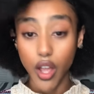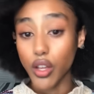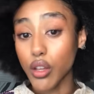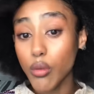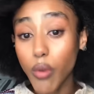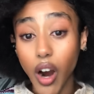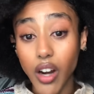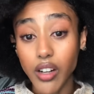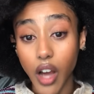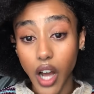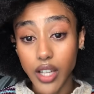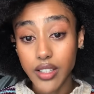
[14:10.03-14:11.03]
You are
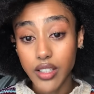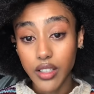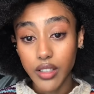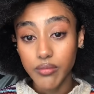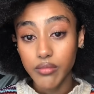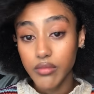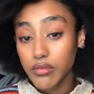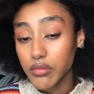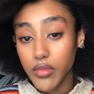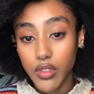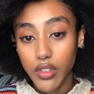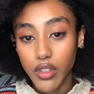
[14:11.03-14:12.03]
not
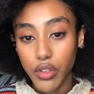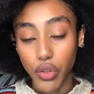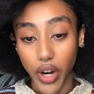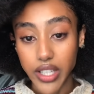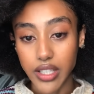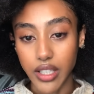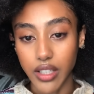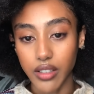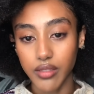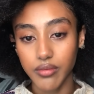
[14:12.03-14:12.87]
crazy.